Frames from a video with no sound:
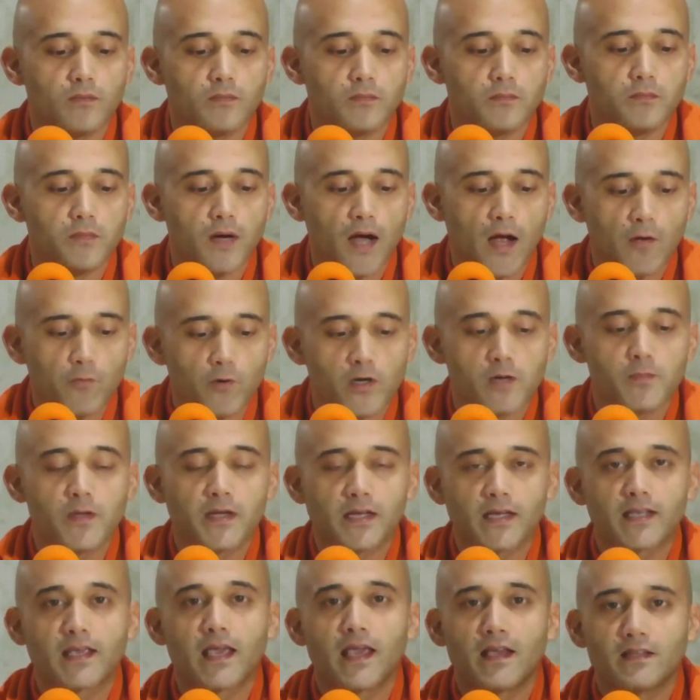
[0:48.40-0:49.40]
make a
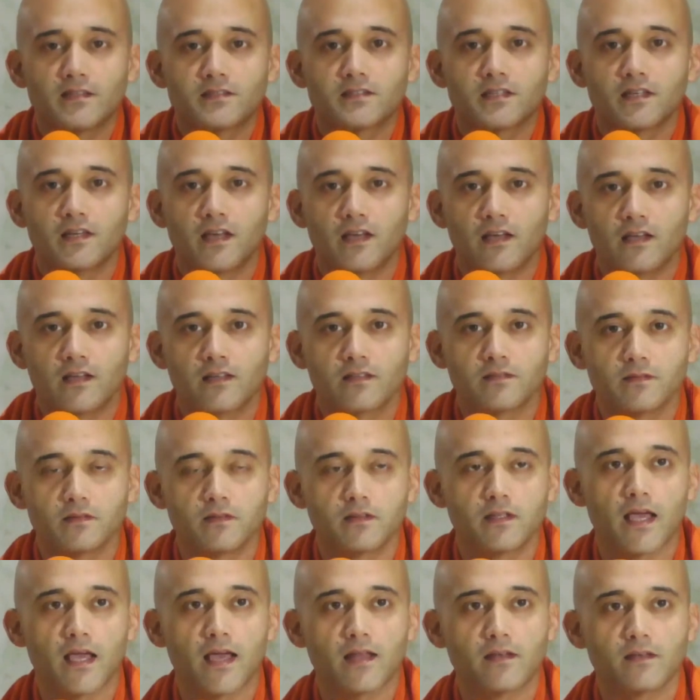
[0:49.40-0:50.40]
case today
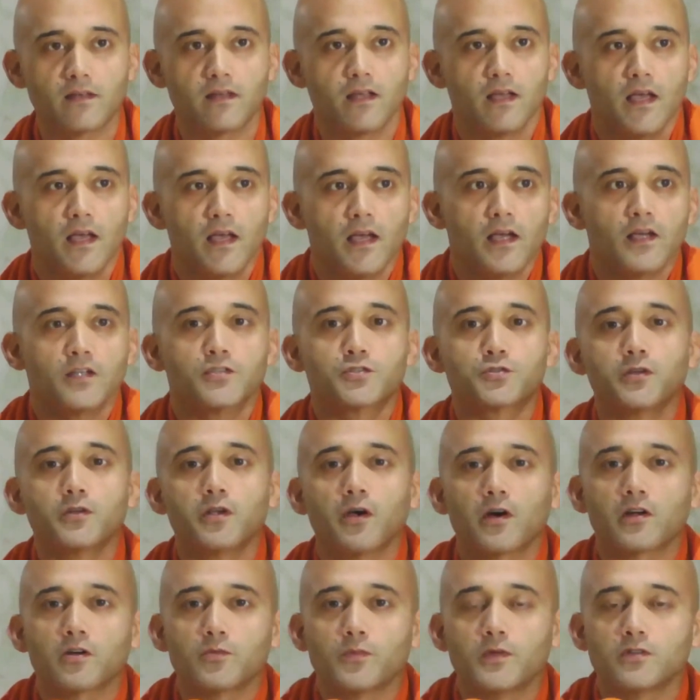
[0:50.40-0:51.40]
that Sri
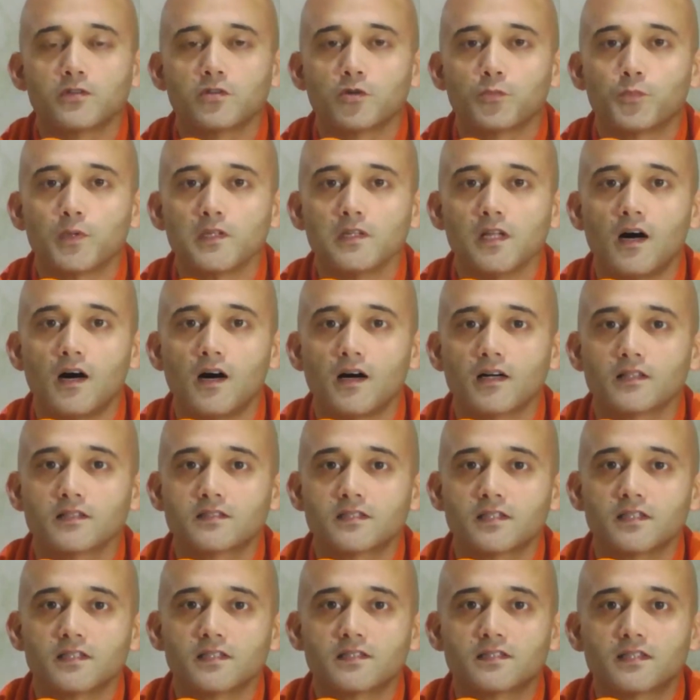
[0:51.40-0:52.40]
Aurobindo belongs to
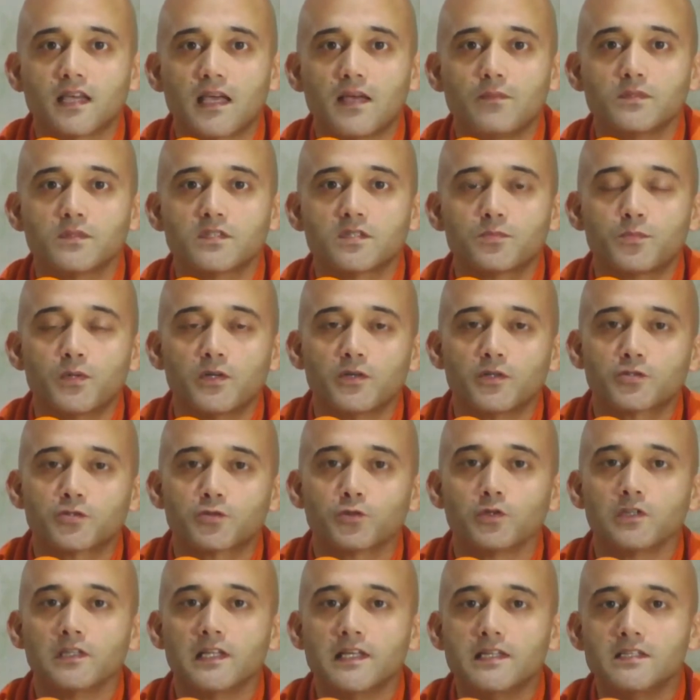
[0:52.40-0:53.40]
the same spiritual
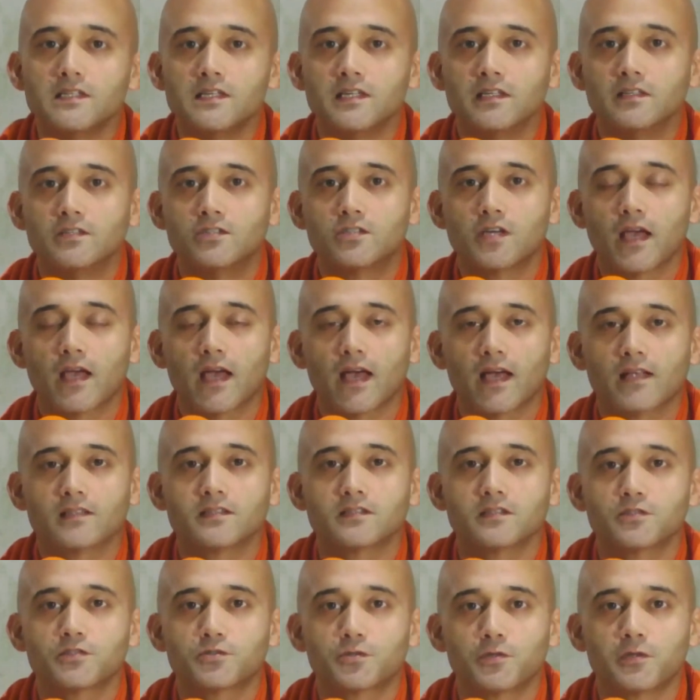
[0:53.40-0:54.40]
lineage as
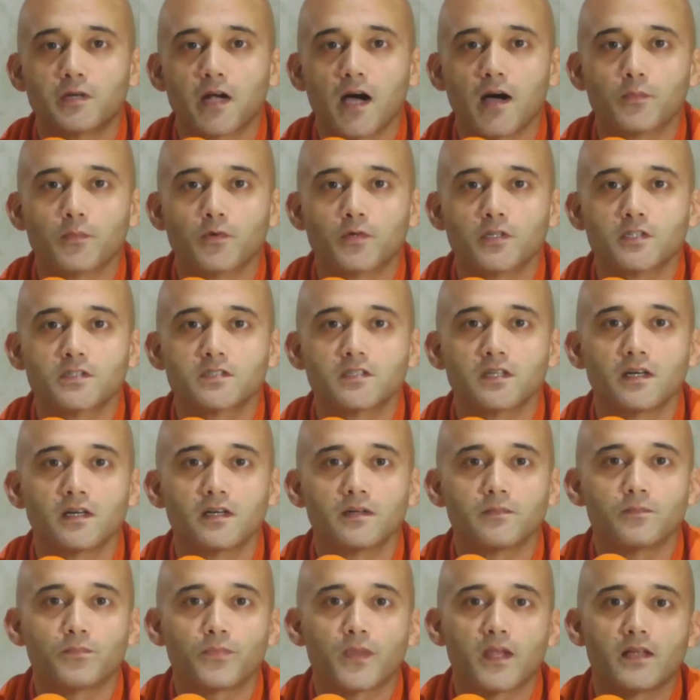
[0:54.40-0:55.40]
Sri Ramakrishna
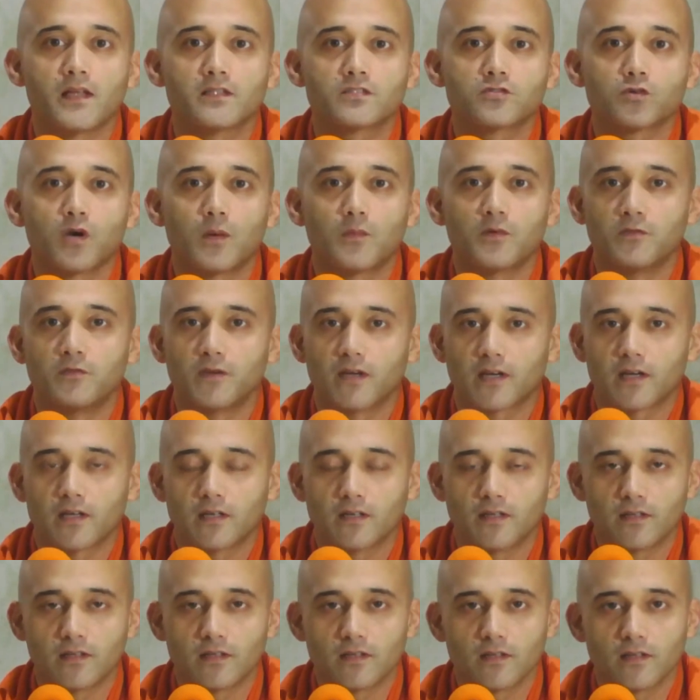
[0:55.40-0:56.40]
and Swami
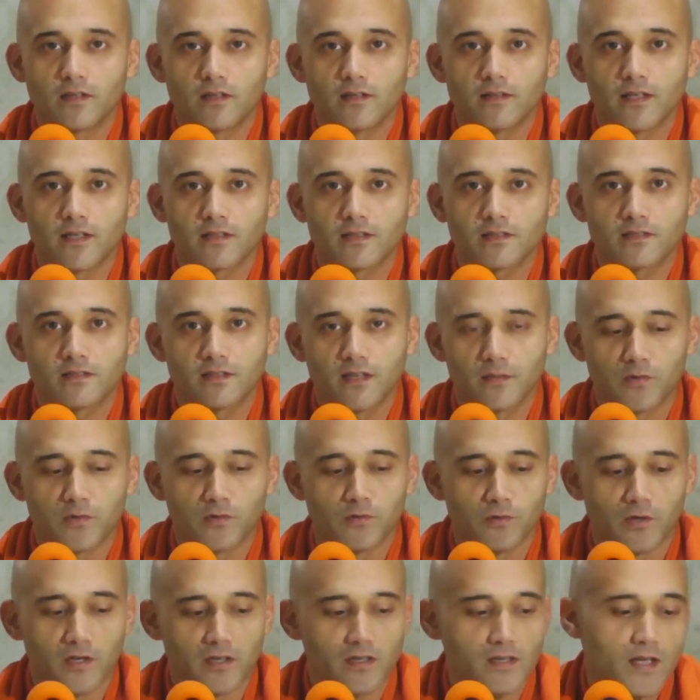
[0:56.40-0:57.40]
Vivekananda. That's number
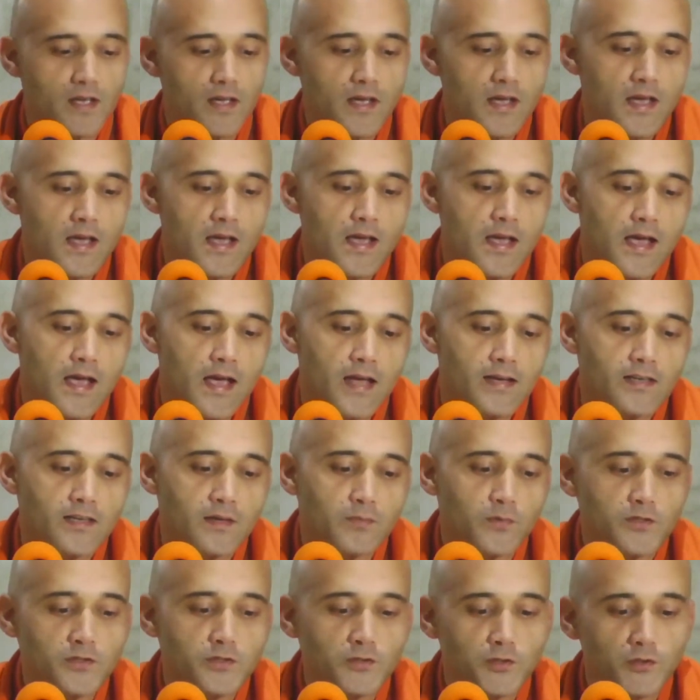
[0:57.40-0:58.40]
one. And
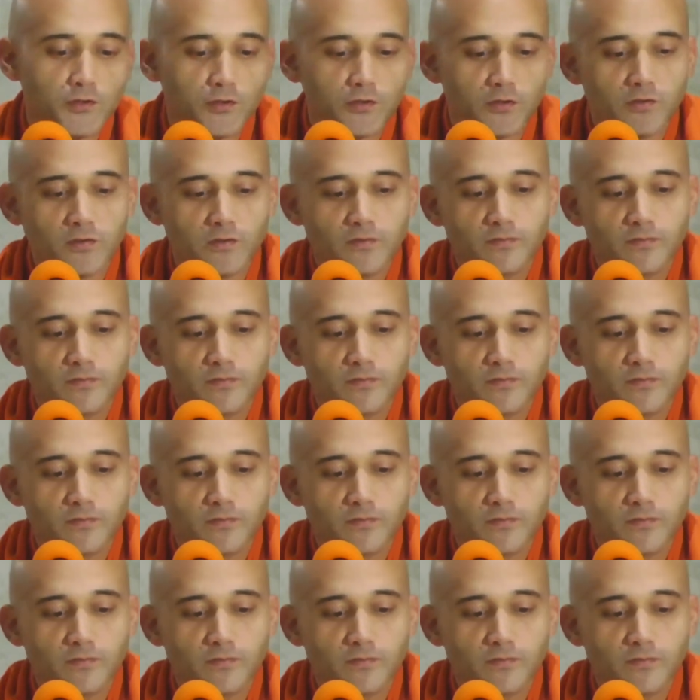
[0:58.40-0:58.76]
number two,